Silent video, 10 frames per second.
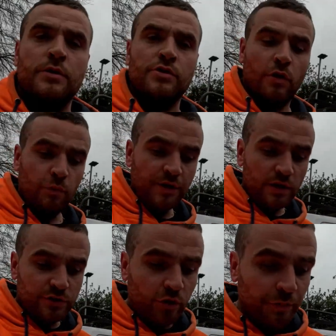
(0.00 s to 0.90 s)
So we
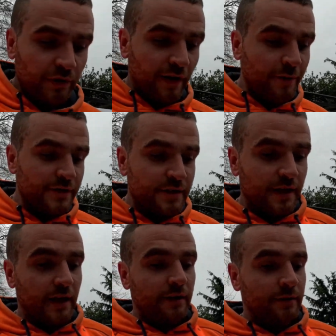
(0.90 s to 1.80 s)
lost a couple of hours
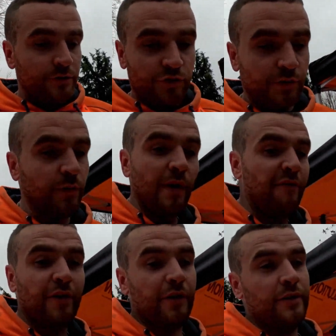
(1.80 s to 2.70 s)
today just with the
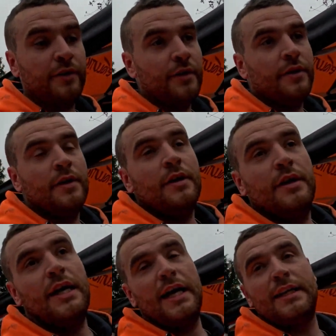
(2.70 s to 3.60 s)
weather,
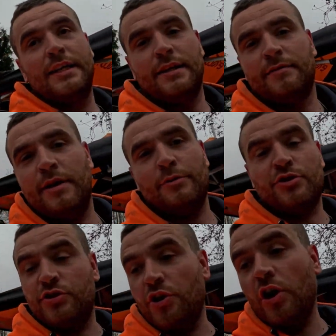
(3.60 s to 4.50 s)
and it was
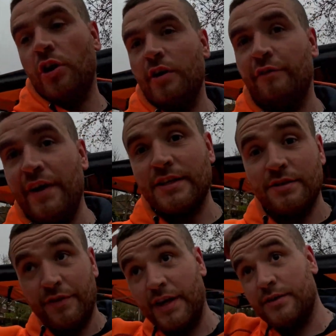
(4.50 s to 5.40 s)
just the knock-on effect
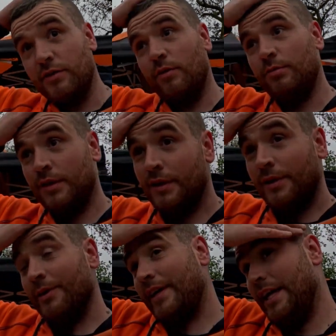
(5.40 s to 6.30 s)
of it, so
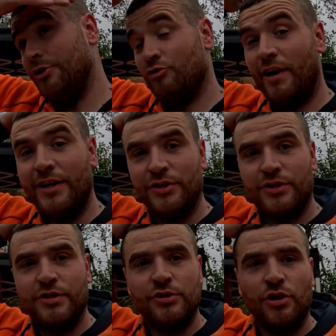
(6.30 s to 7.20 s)
getting
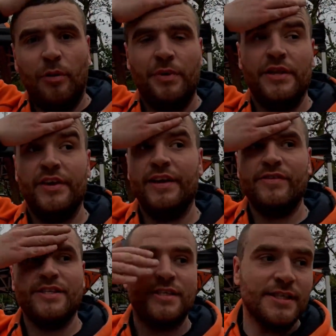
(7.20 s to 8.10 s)
drenched, stopping and then
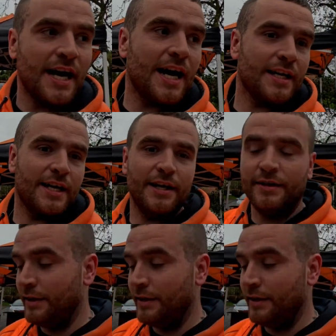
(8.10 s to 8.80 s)
having to start again.